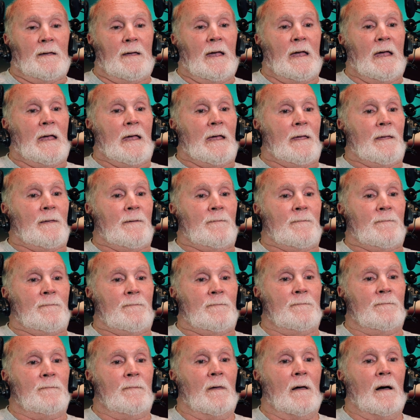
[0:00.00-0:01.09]

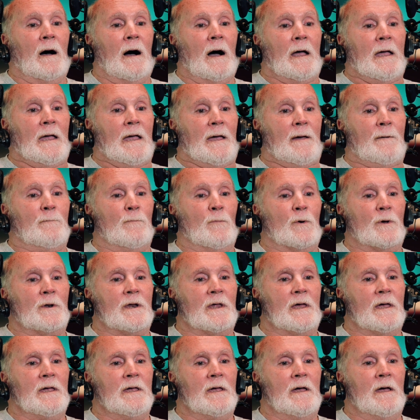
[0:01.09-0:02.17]
and I am
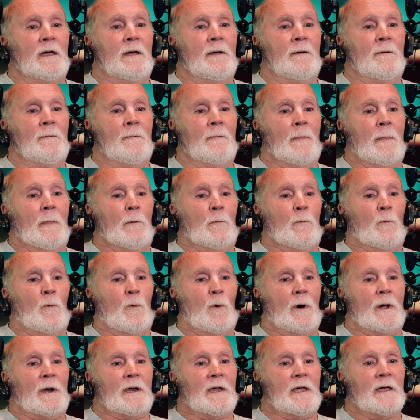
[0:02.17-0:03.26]
what
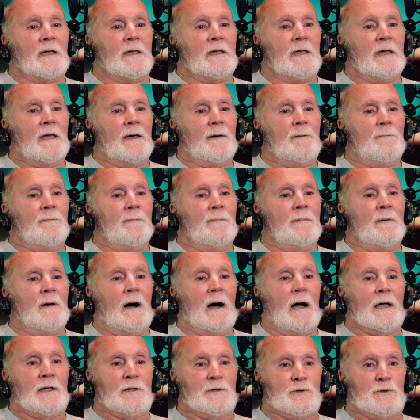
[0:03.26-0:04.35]
I am.
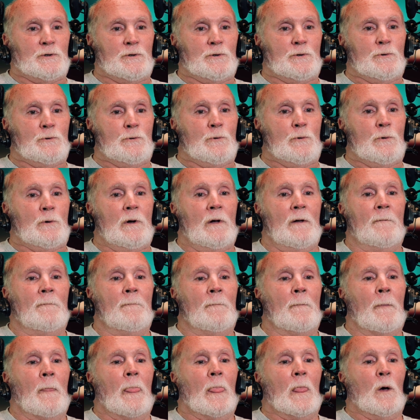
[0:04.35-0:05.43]
I do
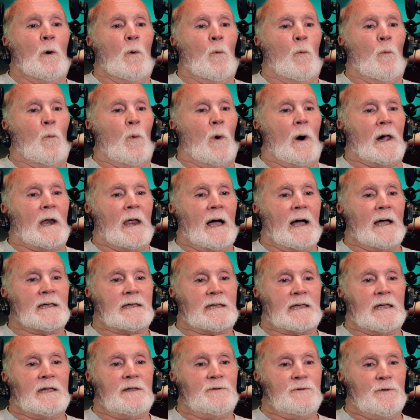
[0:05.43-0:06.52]
what I
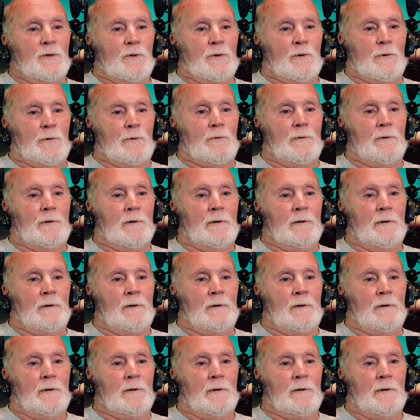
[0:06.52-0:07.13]
can do.